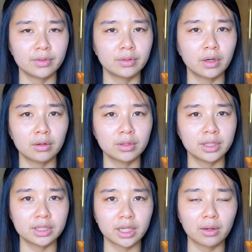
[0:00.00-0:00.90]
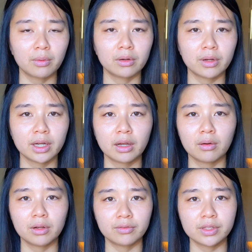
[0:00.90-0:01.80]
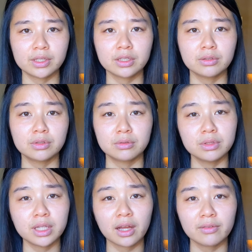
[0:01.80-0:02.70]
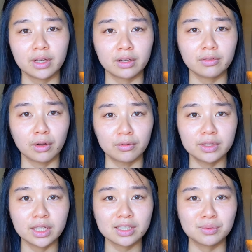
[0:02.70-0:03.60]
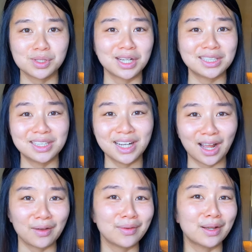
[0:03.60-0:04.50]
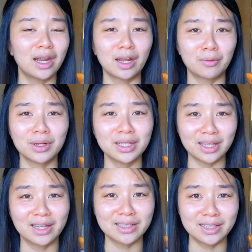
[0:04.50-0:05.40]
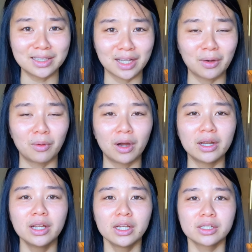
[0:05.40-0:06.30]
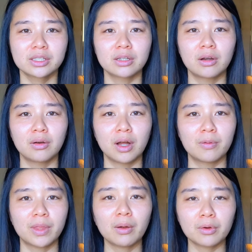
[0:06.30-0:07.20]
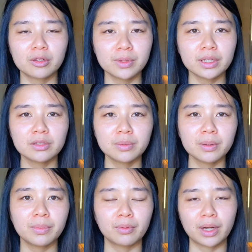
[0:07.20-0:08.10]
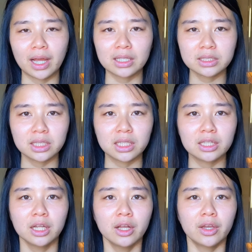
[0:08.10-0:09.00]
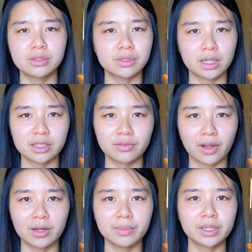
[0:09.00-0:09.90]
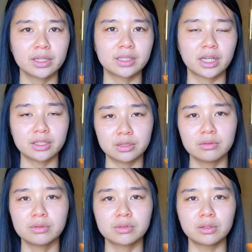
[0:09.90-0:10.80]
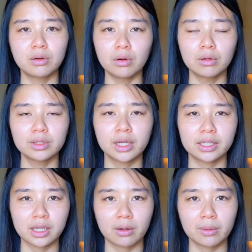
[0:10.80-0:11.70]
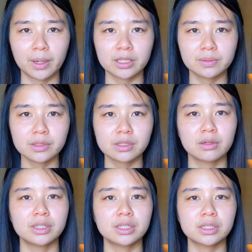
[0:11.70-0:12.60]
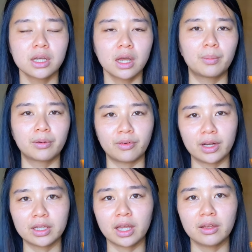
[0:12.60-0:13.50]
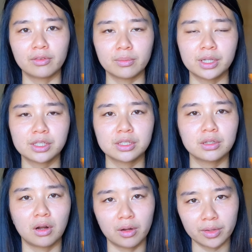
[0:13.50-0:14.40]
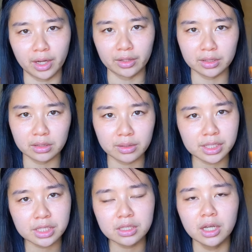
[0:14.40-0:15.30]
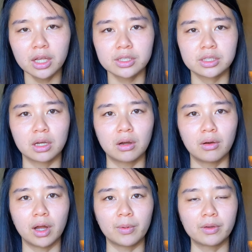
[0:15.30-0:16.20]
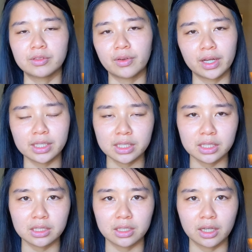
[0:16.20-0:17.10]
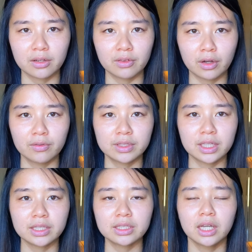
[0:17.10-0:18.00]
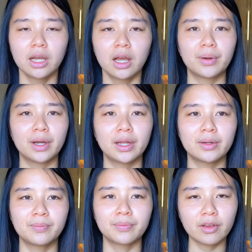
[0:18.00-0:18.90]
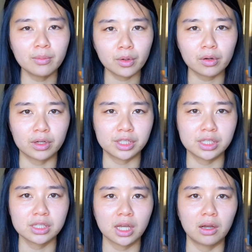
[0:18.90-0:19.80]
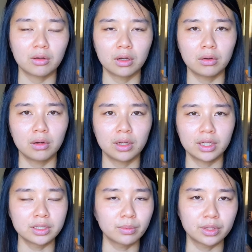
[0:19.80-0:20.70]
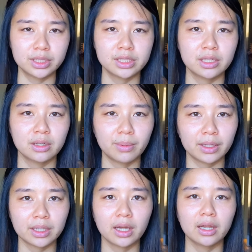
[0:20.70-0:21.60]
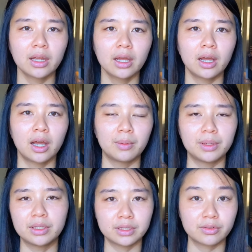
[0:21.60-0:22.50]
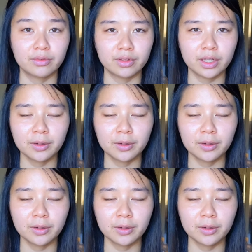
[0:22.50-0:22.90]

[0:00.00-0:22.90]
if you go into Taiwan right now on a visa, you do need to have a negative COVID test, which I didn't have. And I already landed in Taiwan, so that worried me a little bit. But when I asked lady, she was like, it's fine because I do still hold a Taiwan passport. So I just provided that information on the health declaration. So it was fine. I didn't need a negative COVID test. But if you have more questions, I'll go into more detail about that in a different